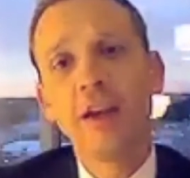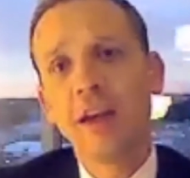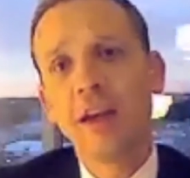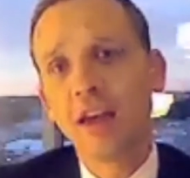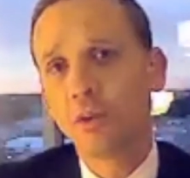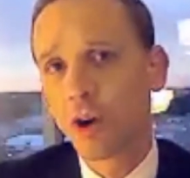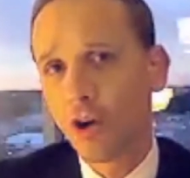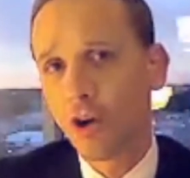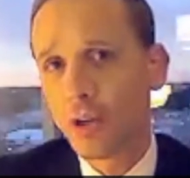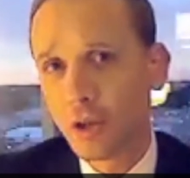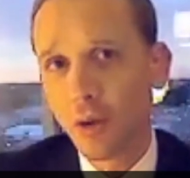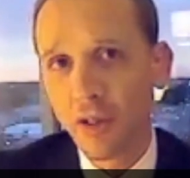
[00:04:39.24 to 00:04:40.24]
and we're going
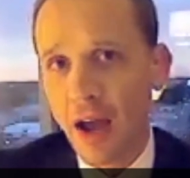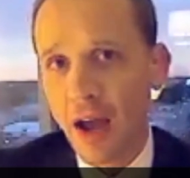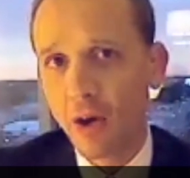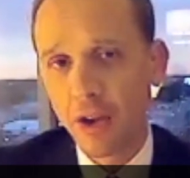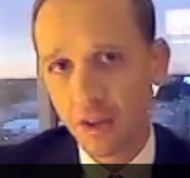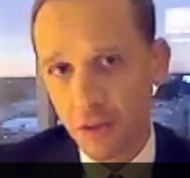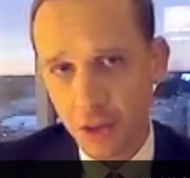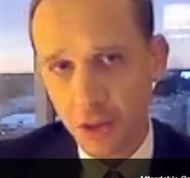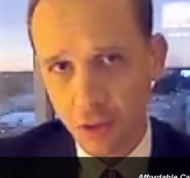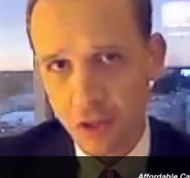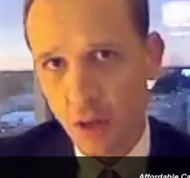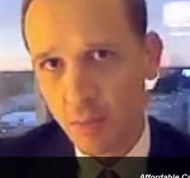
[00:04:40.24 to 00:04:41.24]
to allow it if
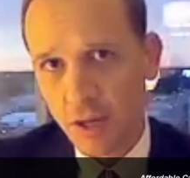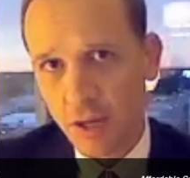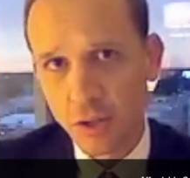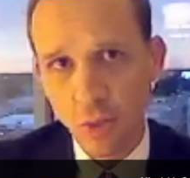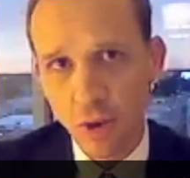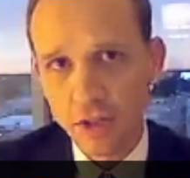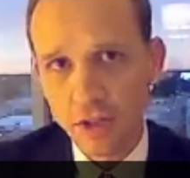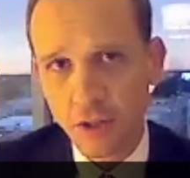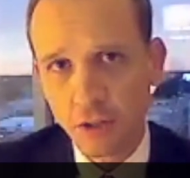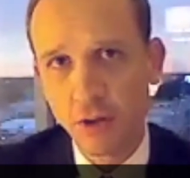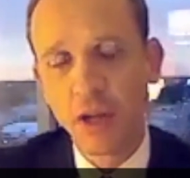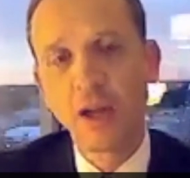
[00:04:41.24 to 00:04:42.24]
insurance companies want
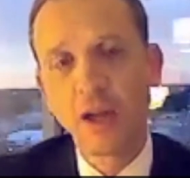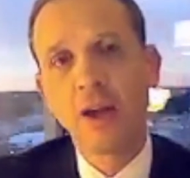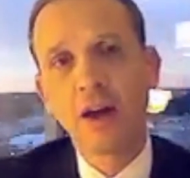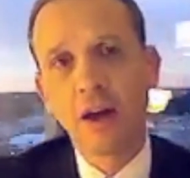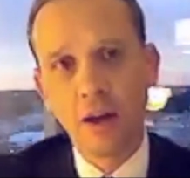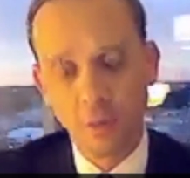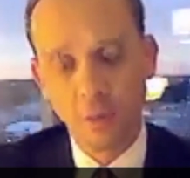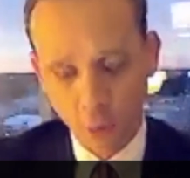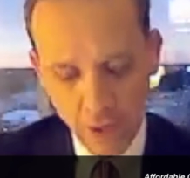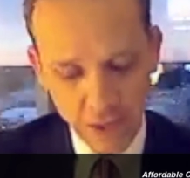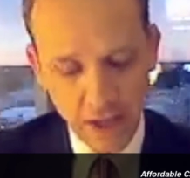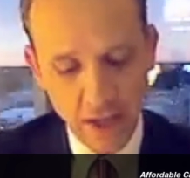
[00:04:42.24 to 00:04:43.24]
to um,
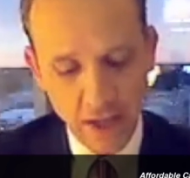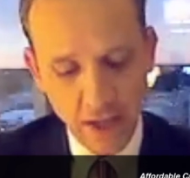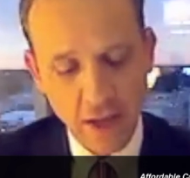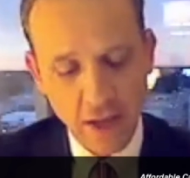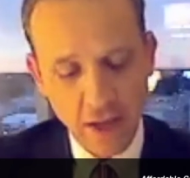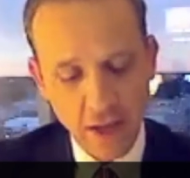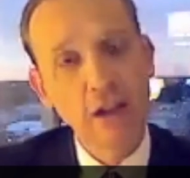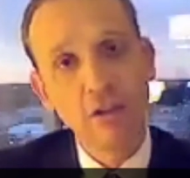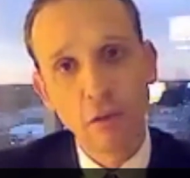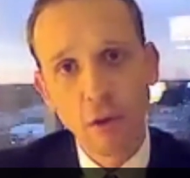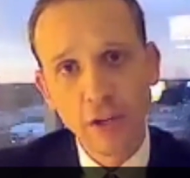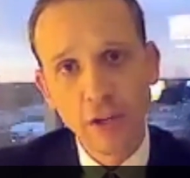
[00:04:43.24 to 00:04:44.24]
we see
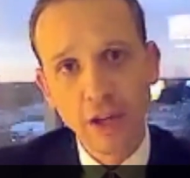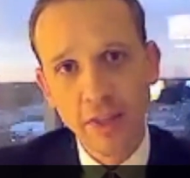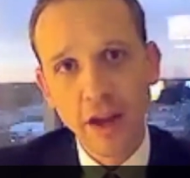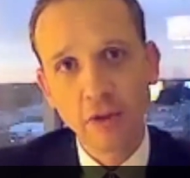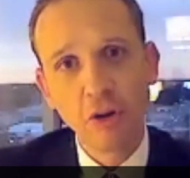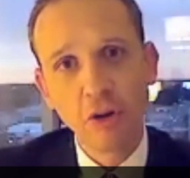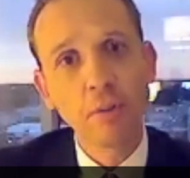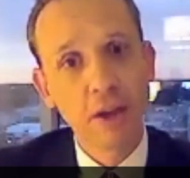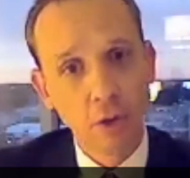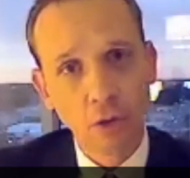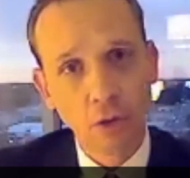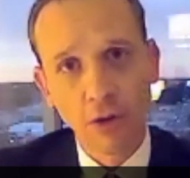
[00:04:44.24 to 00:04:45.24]
California in that group
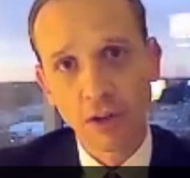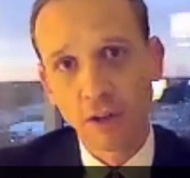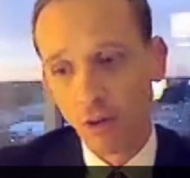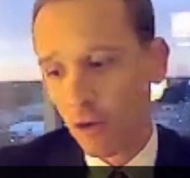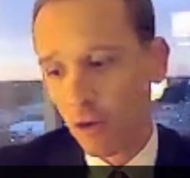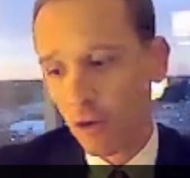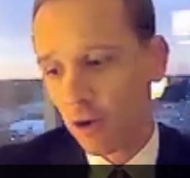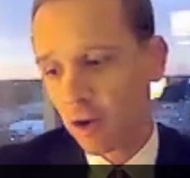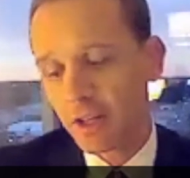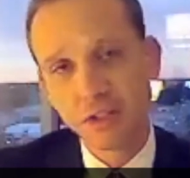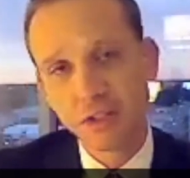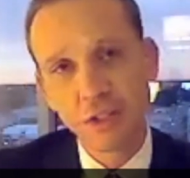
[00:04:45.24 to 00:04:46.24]
and Oregon.
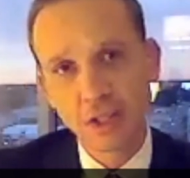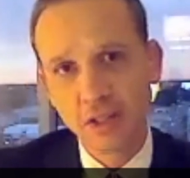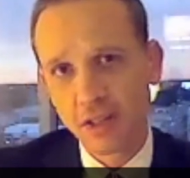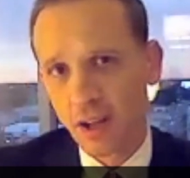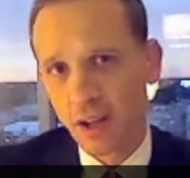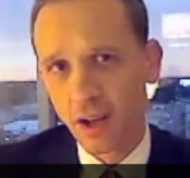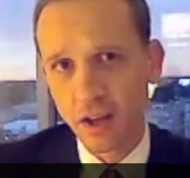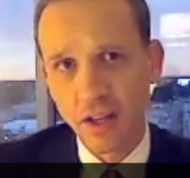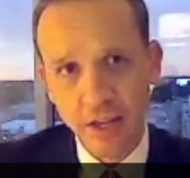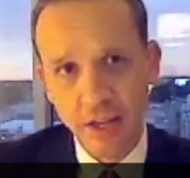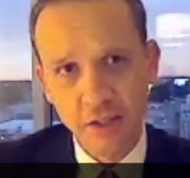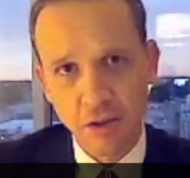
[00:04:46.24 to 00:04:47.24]
Oregon just uh,
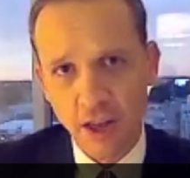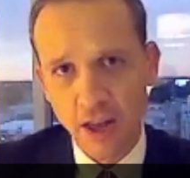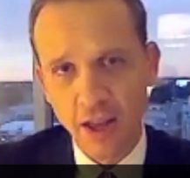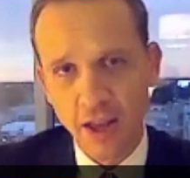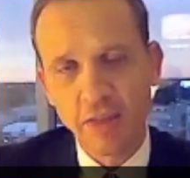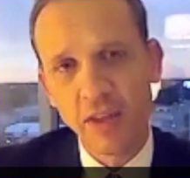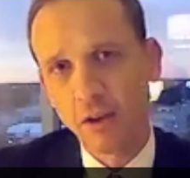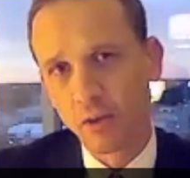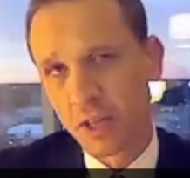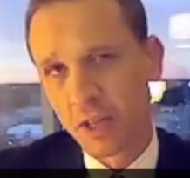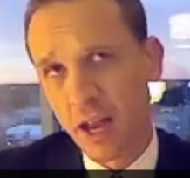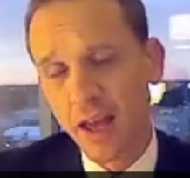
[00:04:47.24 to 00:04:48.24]
yesterday, I think,
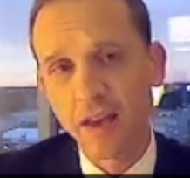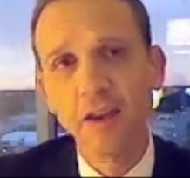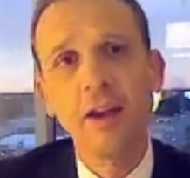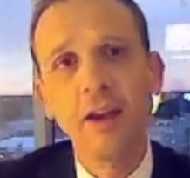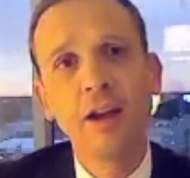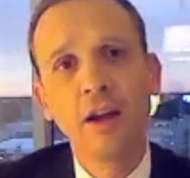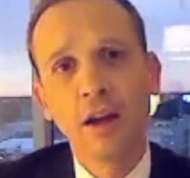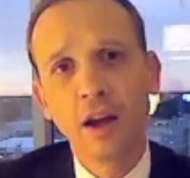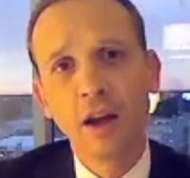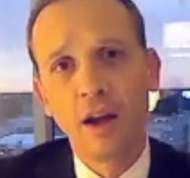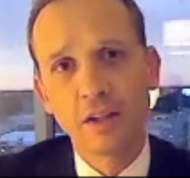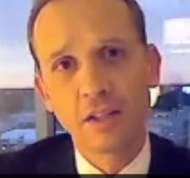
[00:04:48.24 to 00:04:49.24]
or today,
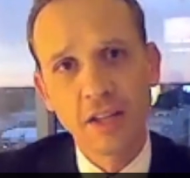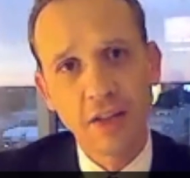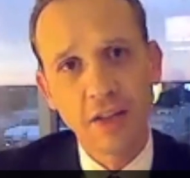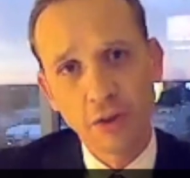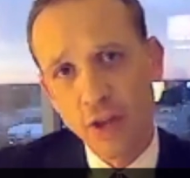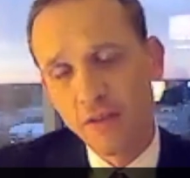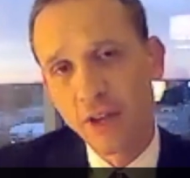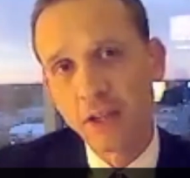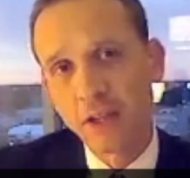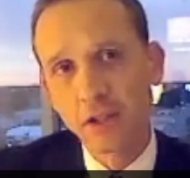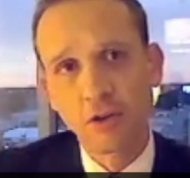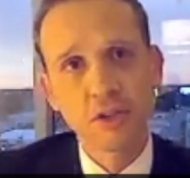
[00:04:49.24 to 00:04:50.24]
uh, said they're
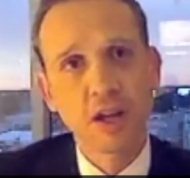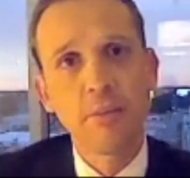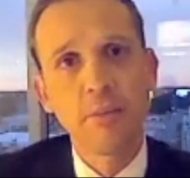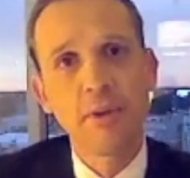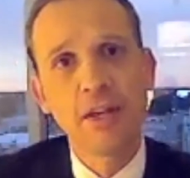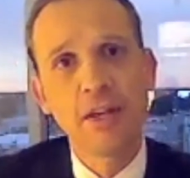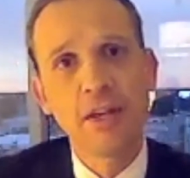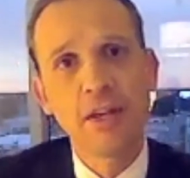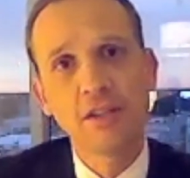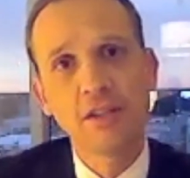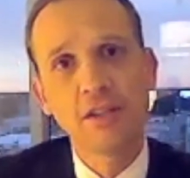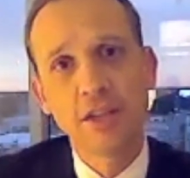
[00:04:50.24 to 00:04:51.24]
giving insurance
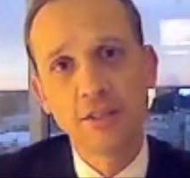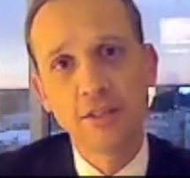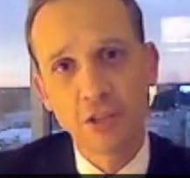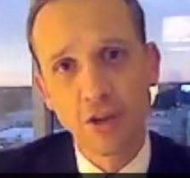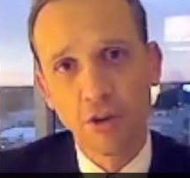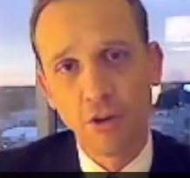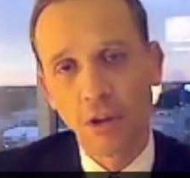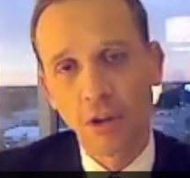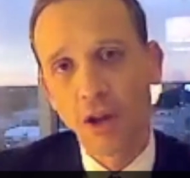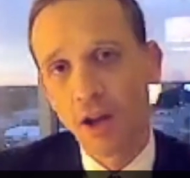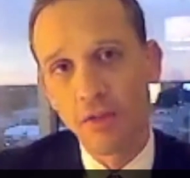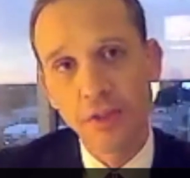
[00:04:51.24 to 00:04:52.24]
companies
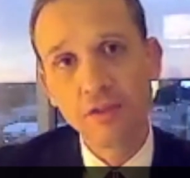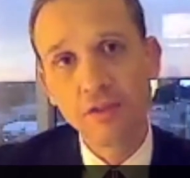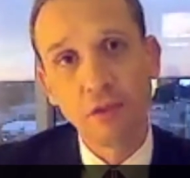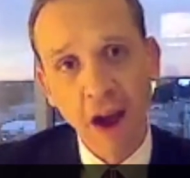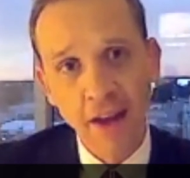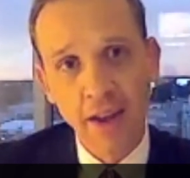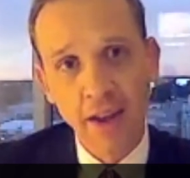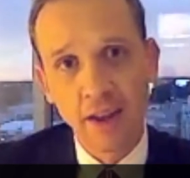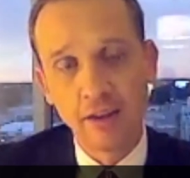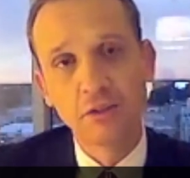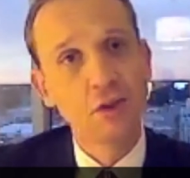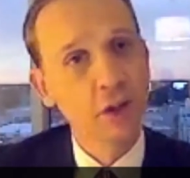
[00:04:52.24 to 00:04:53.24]
until uh, this
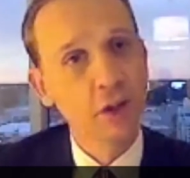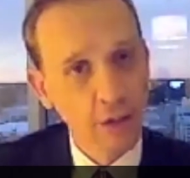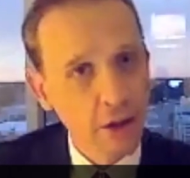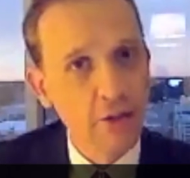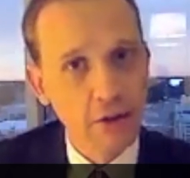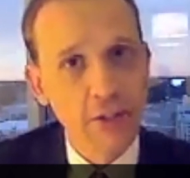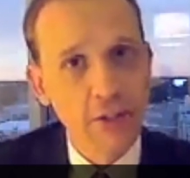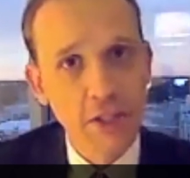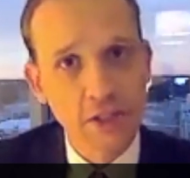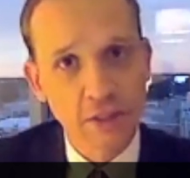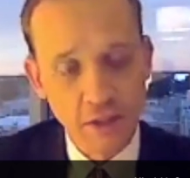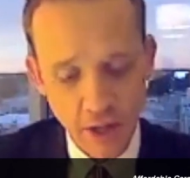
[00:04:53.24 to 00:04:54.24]
Friday to declare their
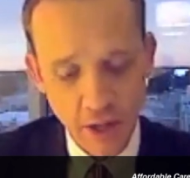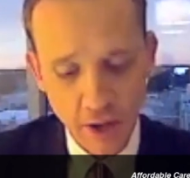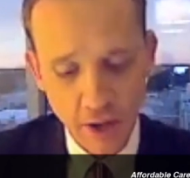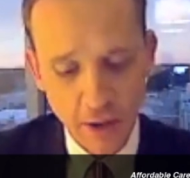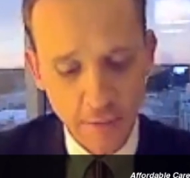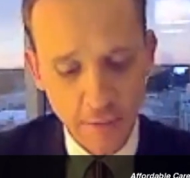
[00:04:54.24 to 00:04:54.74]
intentions.